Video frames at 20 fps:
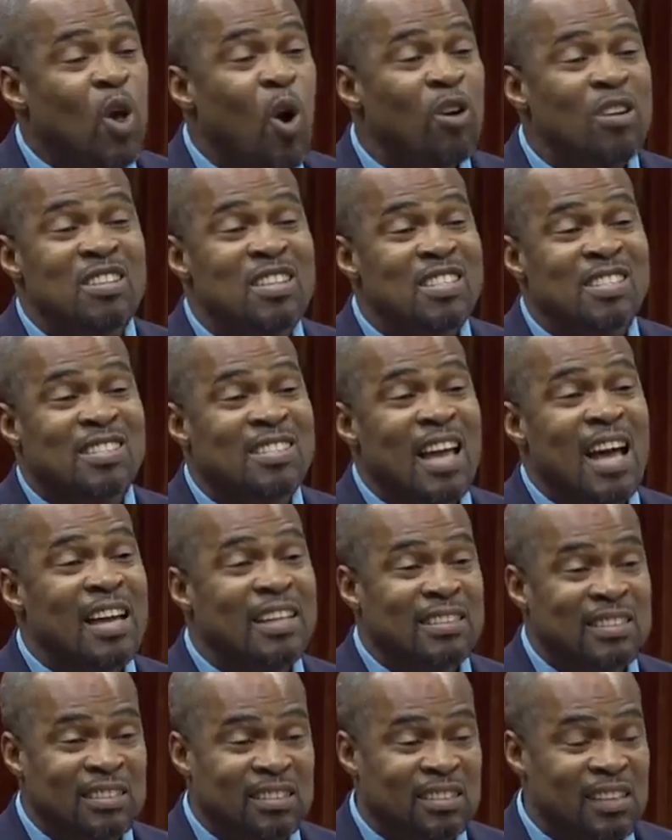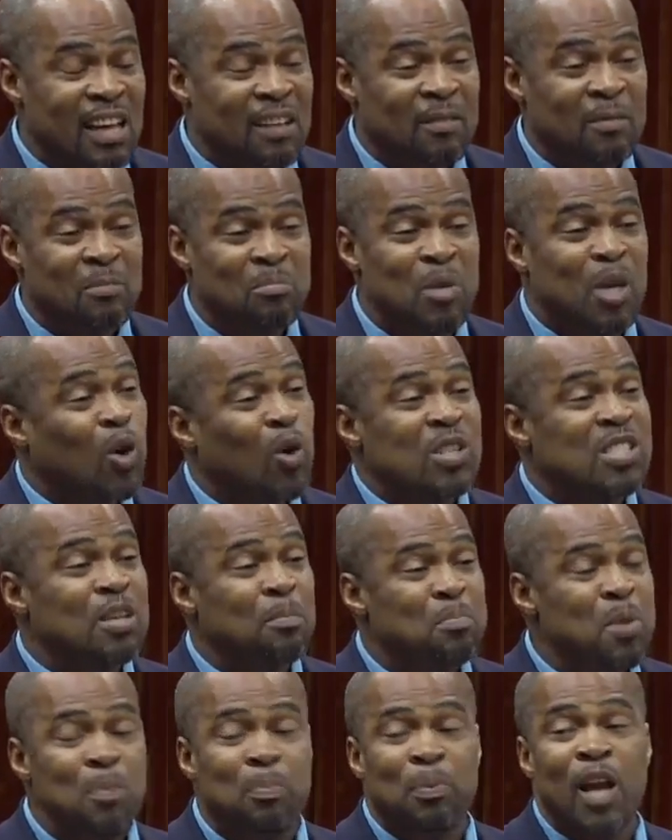understands, because the
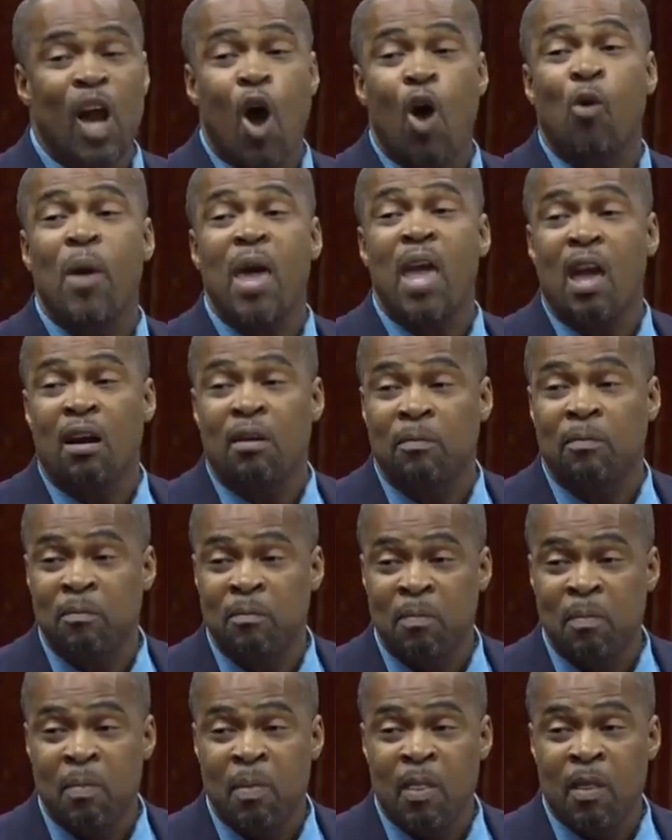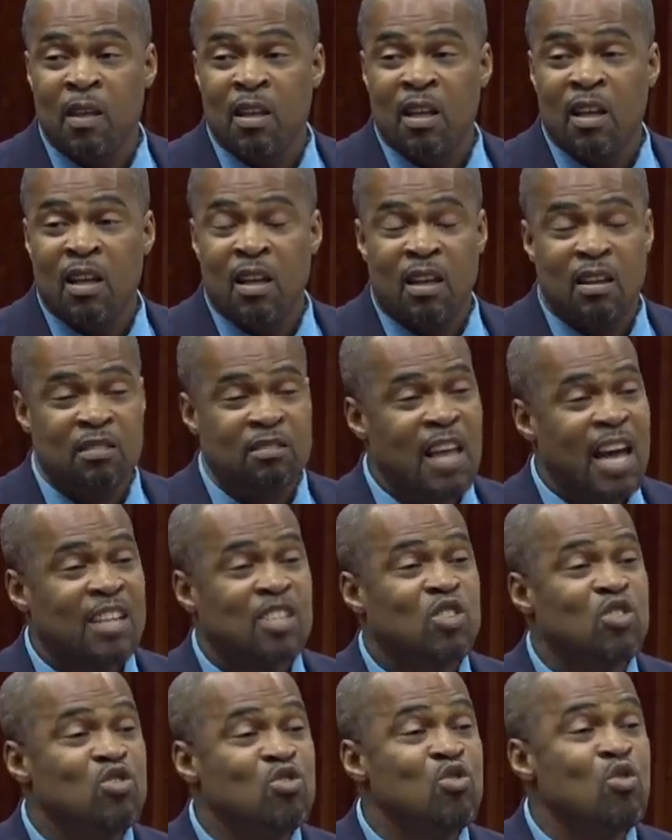people are aware, that
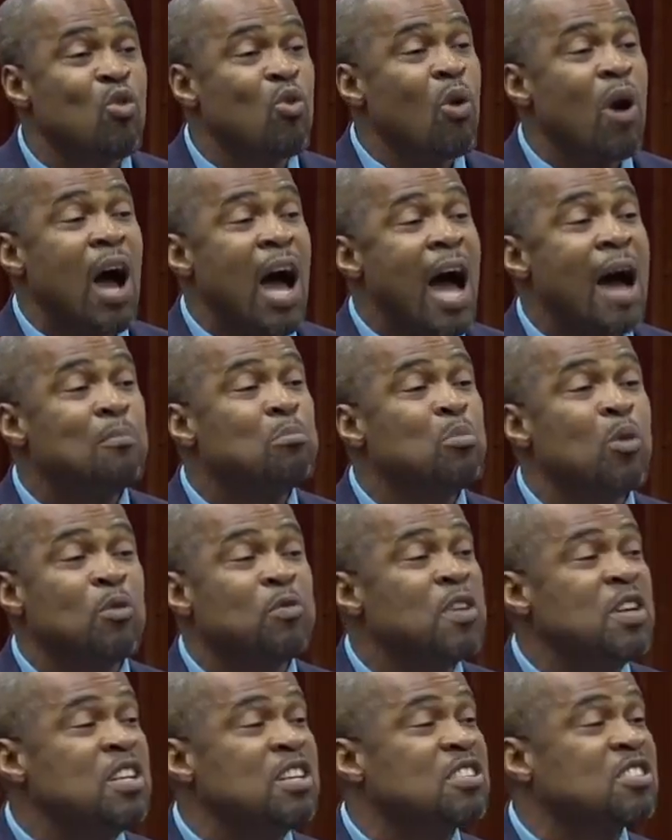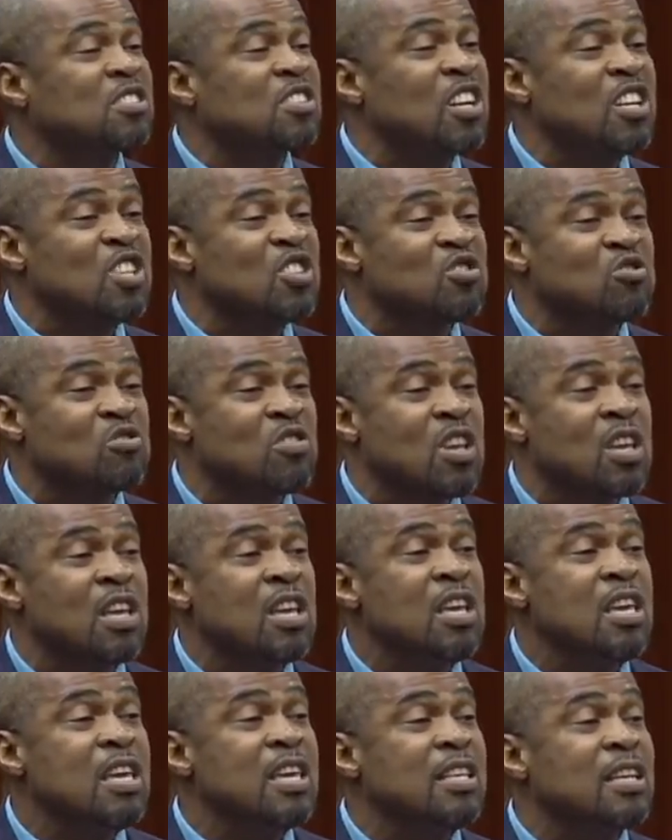you are moving this country
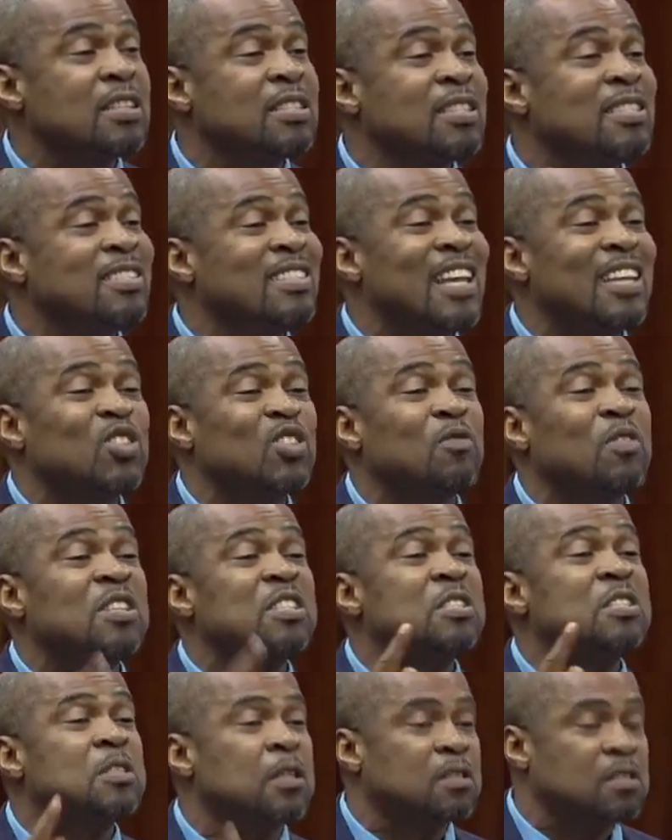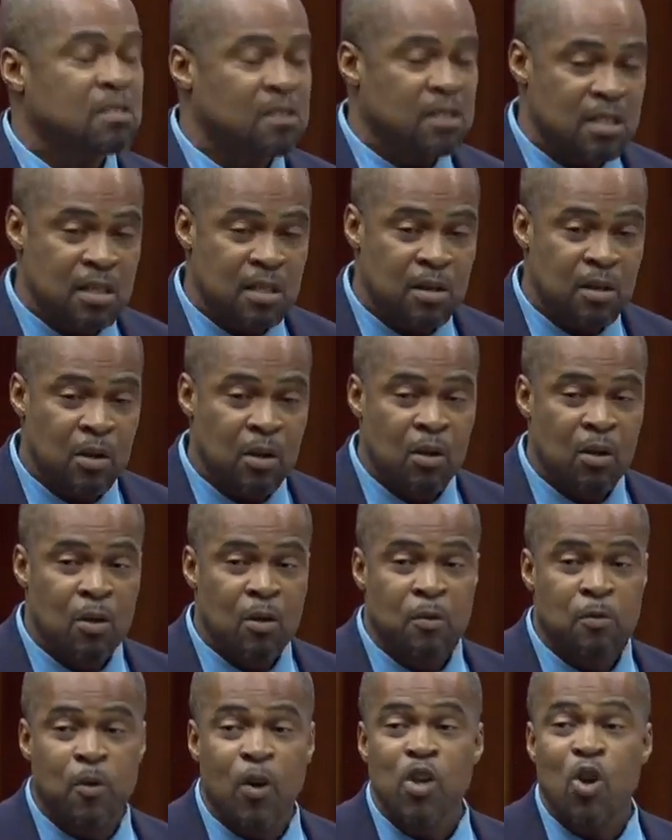in a state of uncertainty,
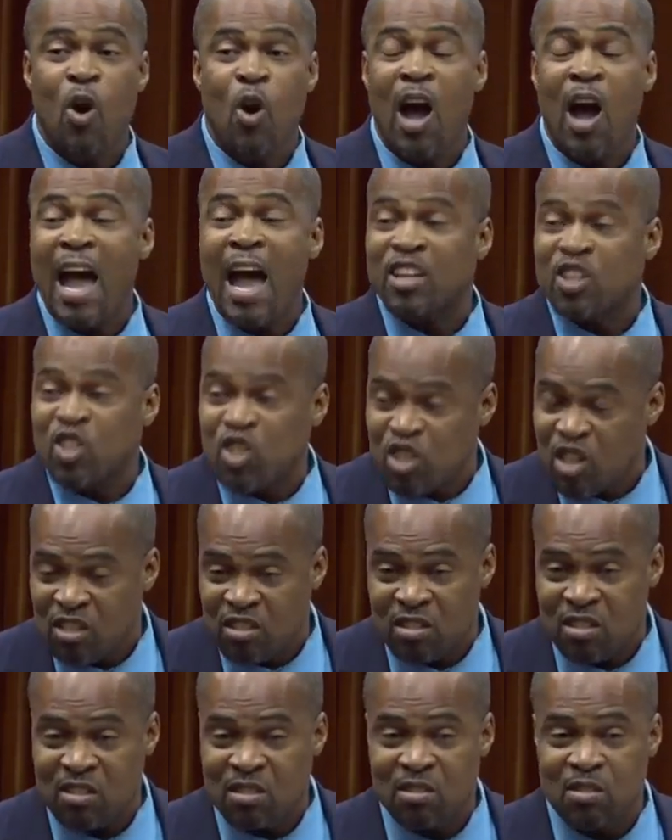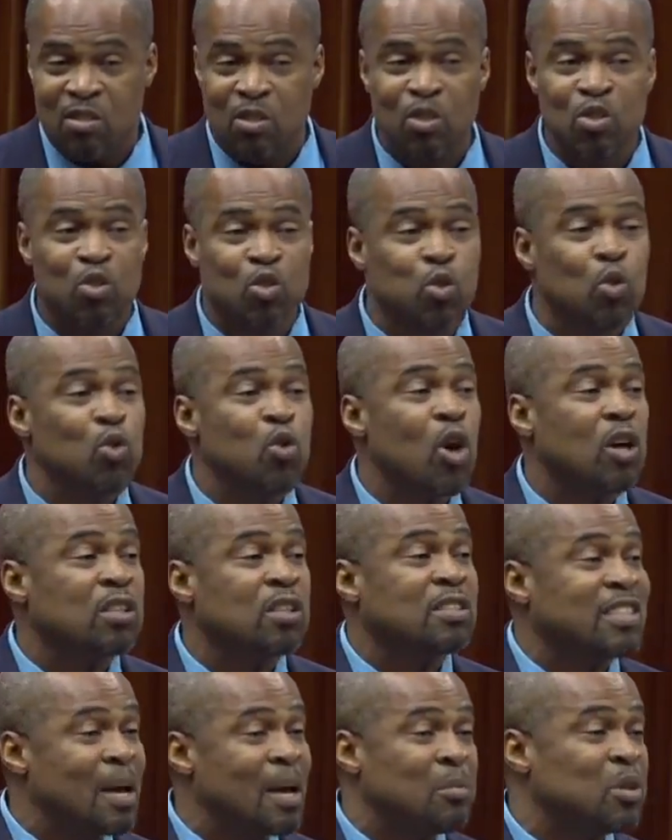for your actions do
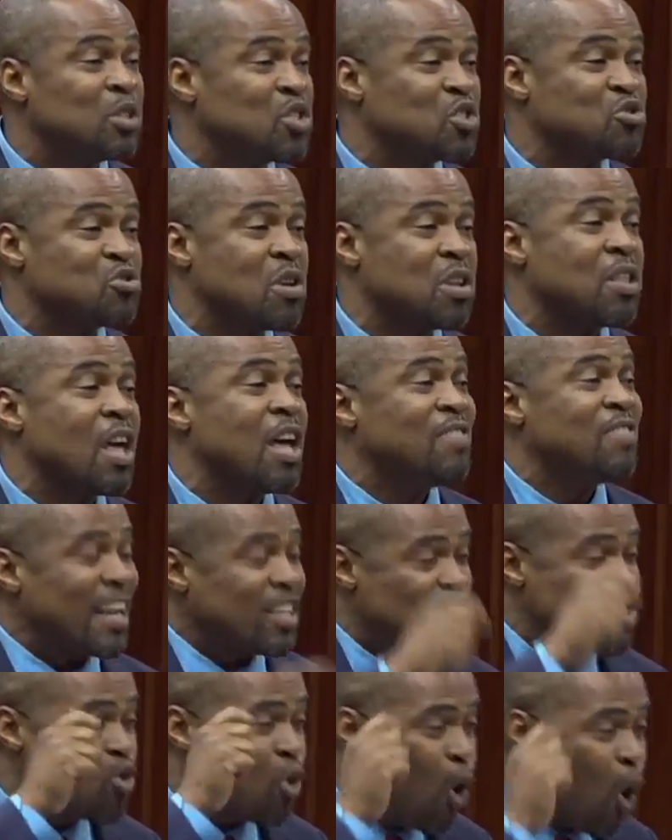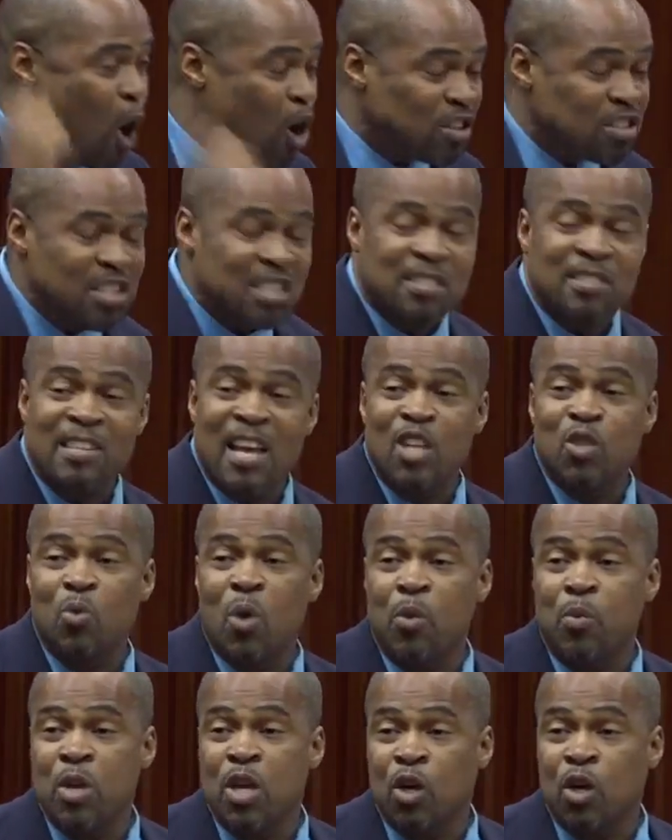not demonstrate that you understand
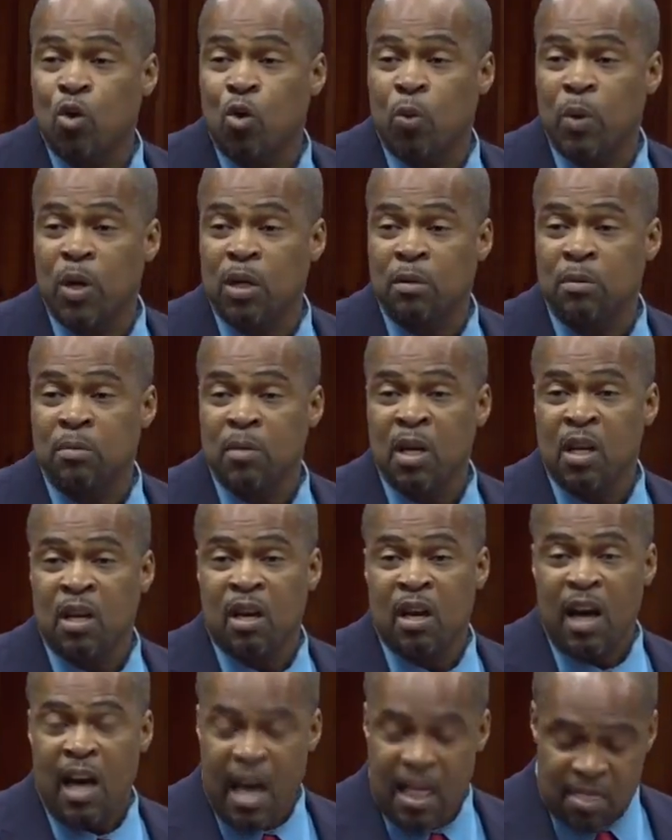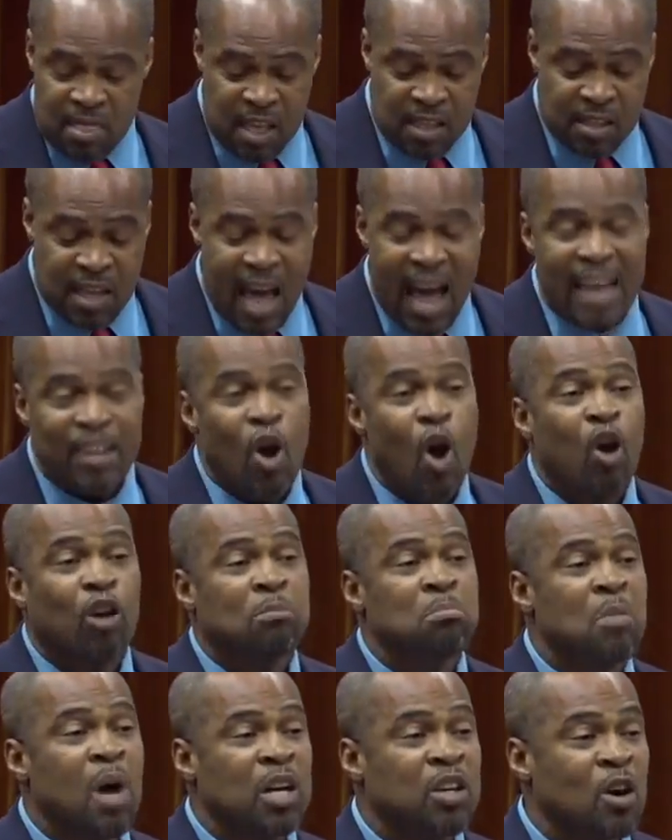where we are going. And this ad hoc
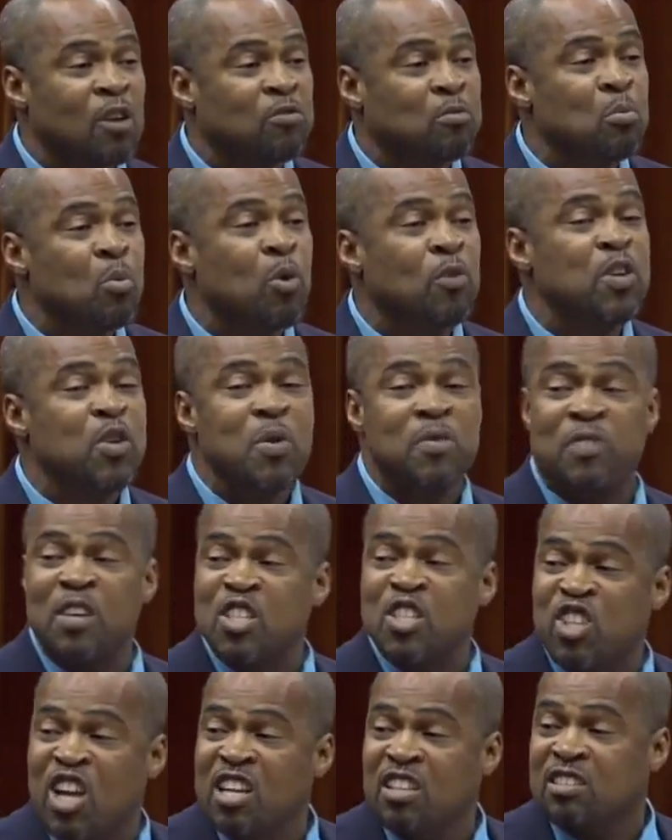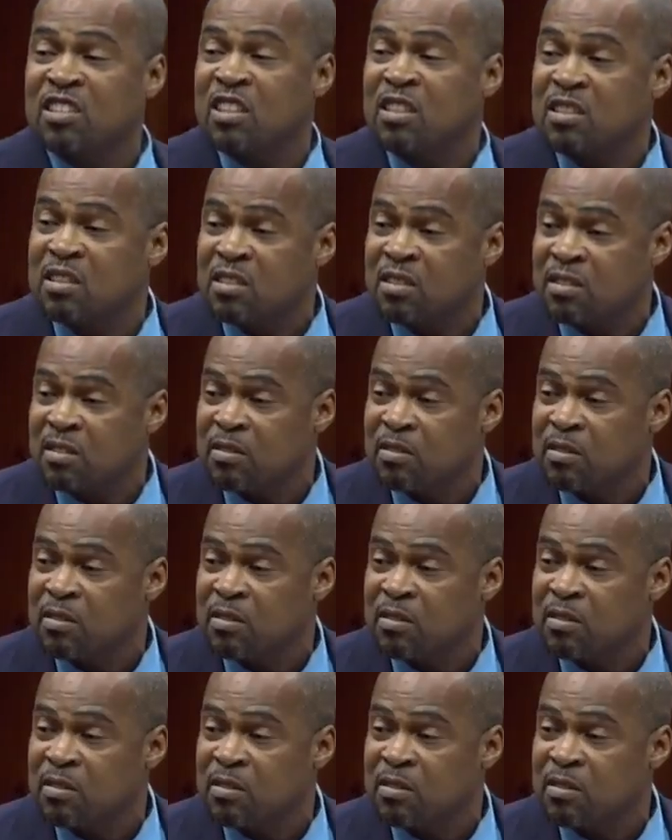manner of moving with agendas,